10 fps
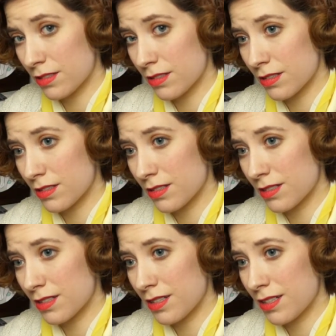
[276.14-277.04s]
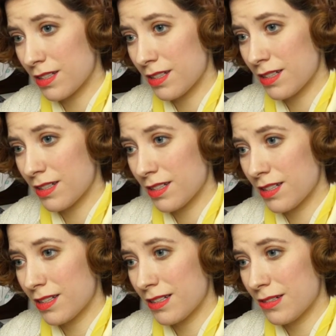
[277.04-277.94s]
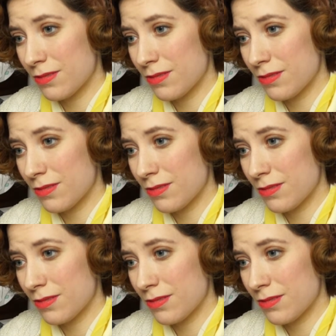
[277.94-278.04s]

No one is speaking in this clip.